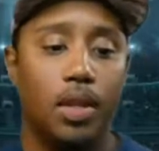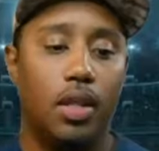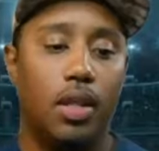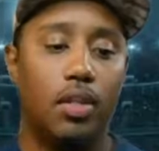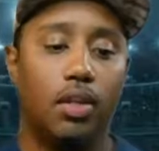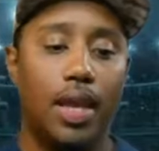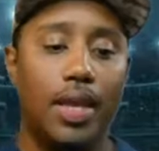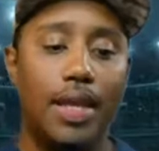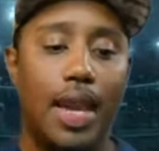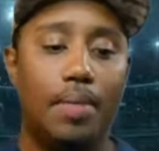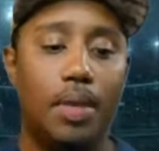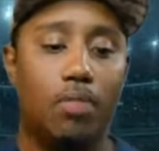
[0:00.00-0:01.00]
The other late
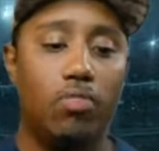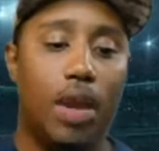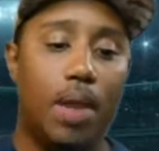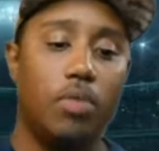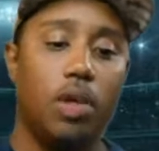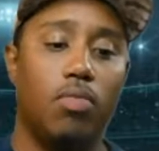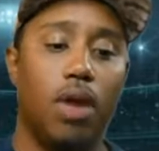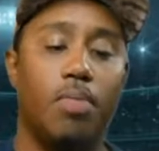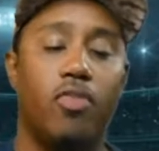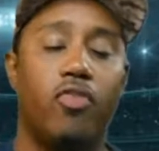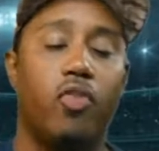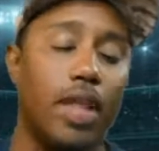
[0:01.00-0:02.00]
game that wrapped up right
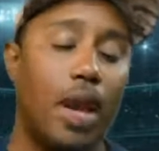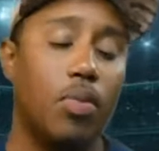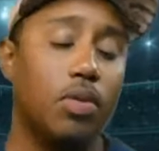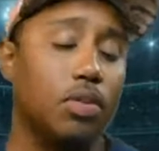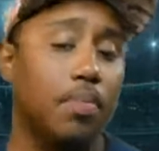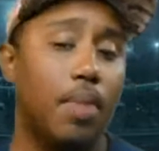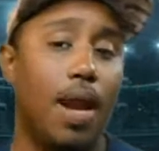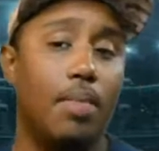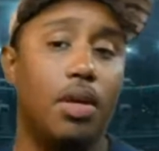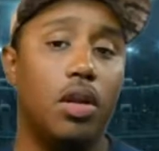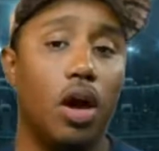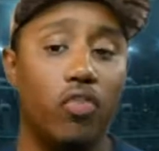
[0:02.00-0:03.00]
before that was the
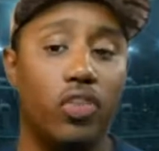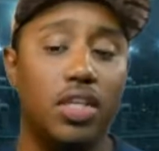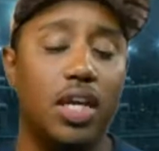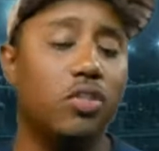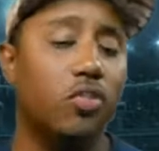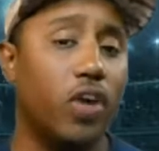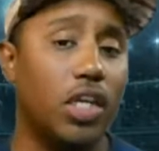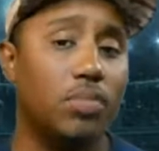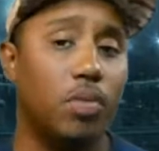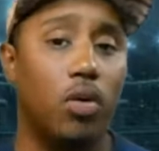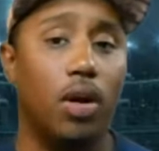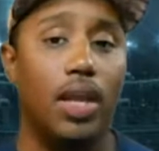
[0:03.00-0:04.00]
Miami Dolphins head to
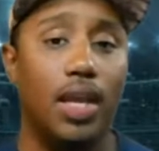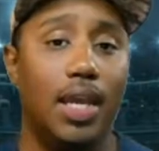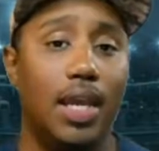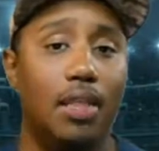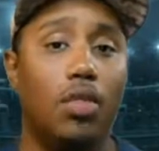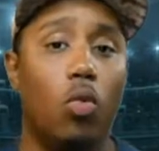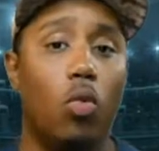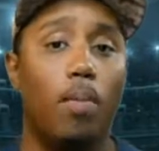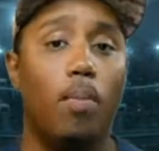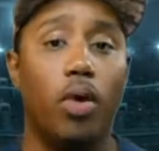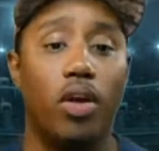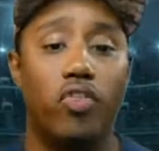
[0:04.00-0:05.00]
Foxborough, and they get the
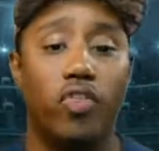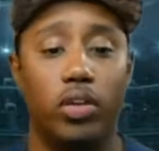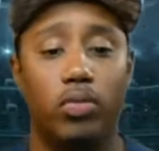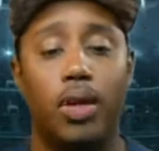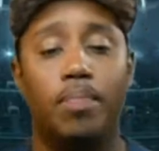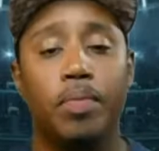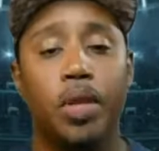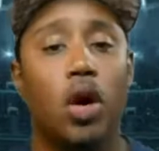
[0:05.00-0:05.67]
1-point victory